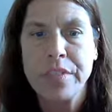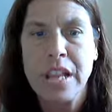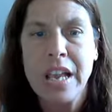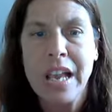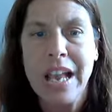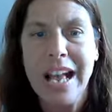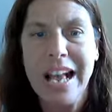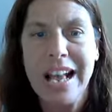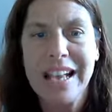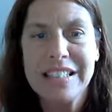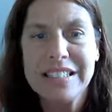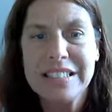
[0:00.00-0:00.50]

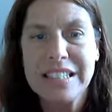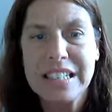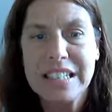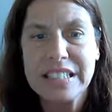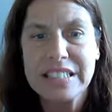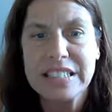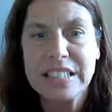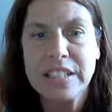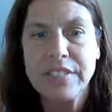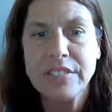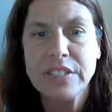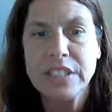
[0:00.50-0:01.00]

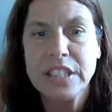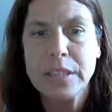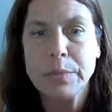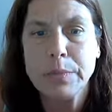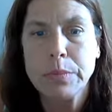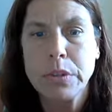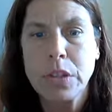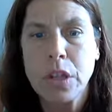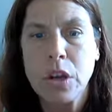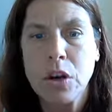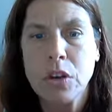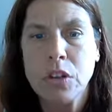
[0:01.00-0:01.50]
SX-17
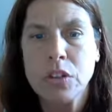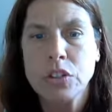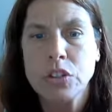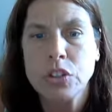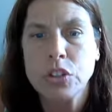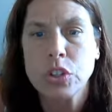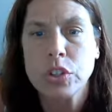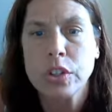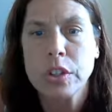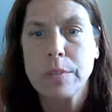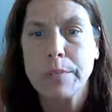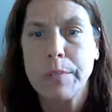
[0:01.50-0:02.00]
belongs
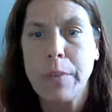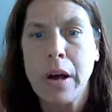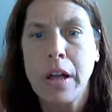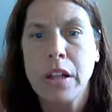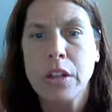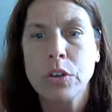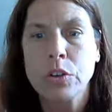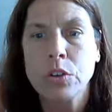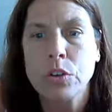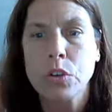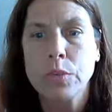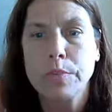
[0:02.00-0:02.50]
to the
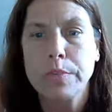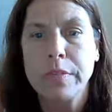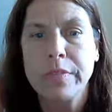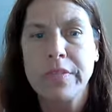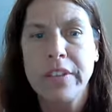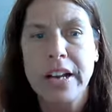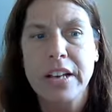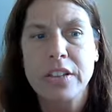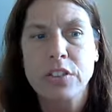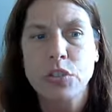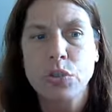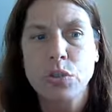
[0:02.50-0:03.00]
Apollo group of
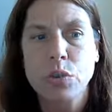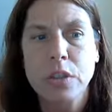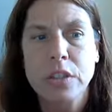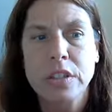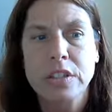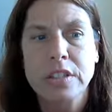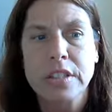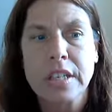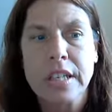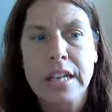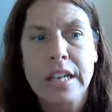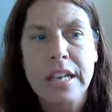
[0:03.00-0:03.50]

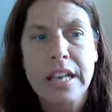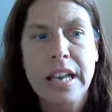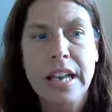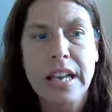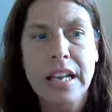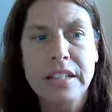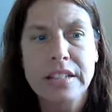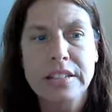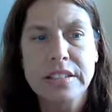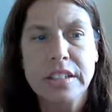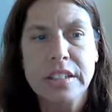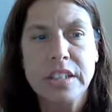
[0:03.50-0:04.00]
asteroids
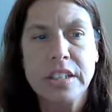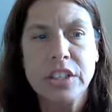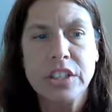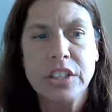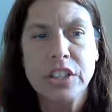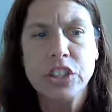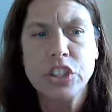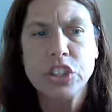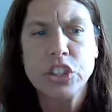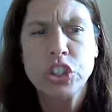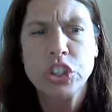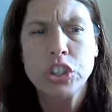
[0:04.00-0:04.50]
as a
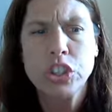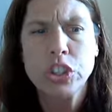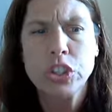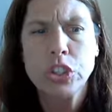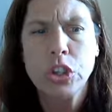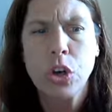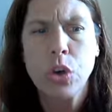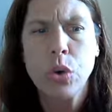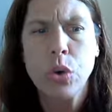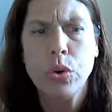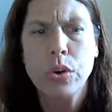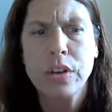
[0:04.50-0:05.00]
condition
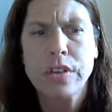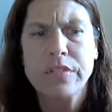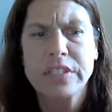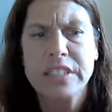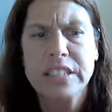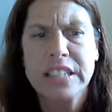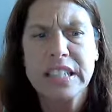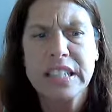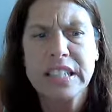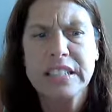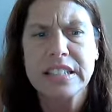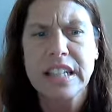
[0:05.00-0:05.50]
code of
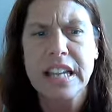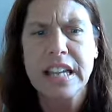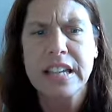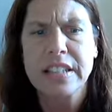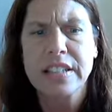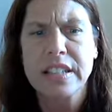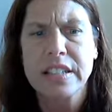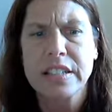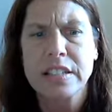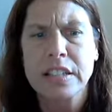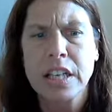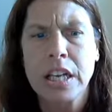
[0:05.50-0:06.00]
6 at
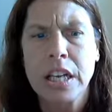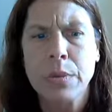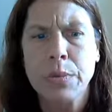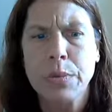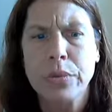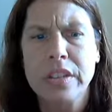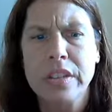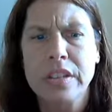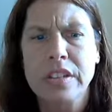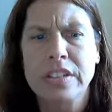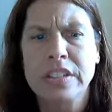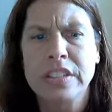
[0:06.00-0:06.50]
the time,
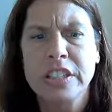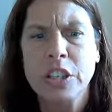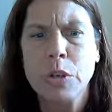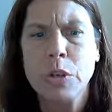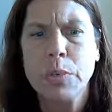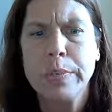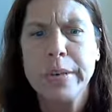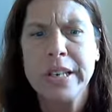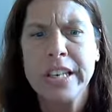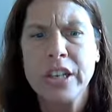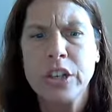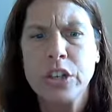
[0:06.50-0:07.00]
with a 0
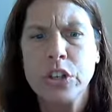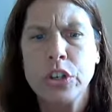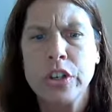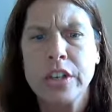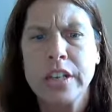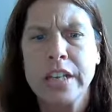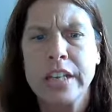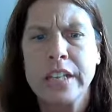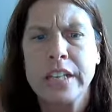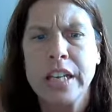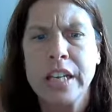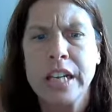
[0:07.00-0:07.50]
being good
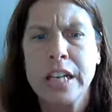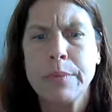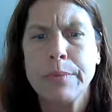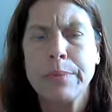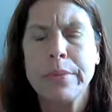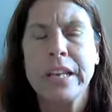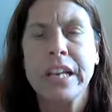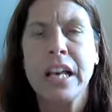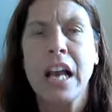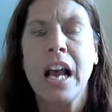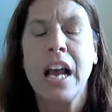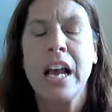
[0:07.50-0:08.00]
and 9
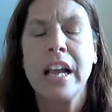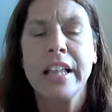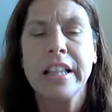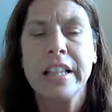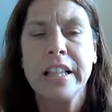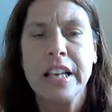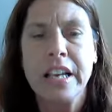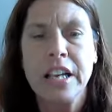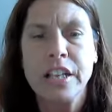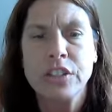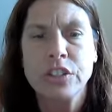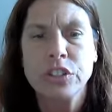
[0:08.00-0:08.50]
being
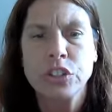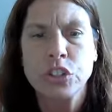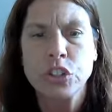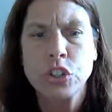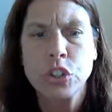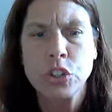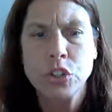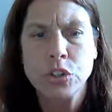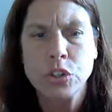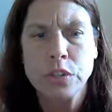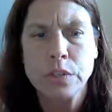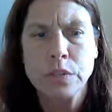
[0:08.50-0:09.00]
highly
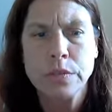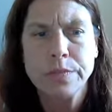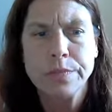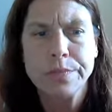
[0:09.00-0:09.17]
uncertain.